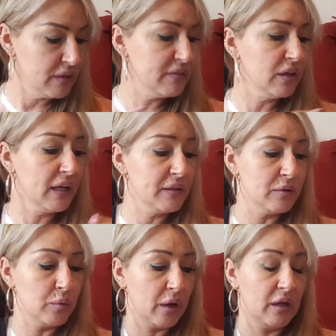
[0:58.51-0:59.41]
So I got
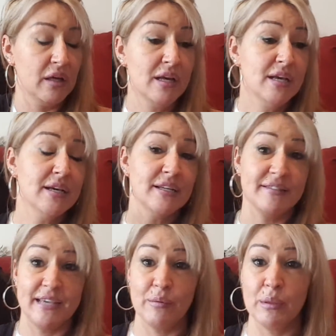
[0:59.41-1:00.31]
to
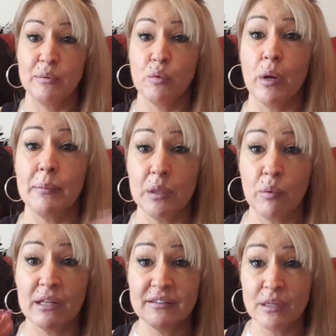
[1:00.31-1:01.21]
decide what I'm going to wear. But
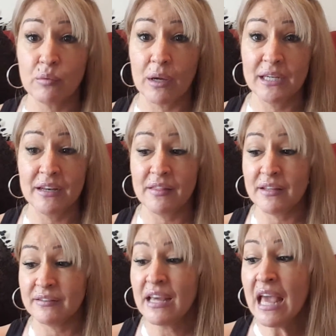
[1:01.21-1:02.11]
anyway, let's get right into
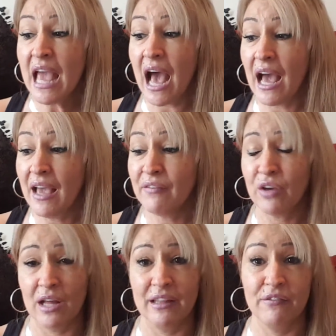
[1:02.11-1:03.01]
this. I have
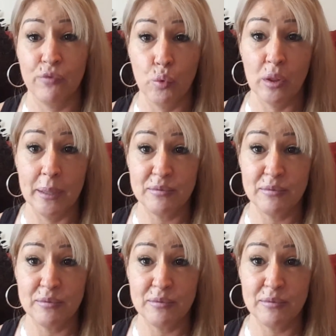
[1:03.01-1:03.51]
got like 4 lip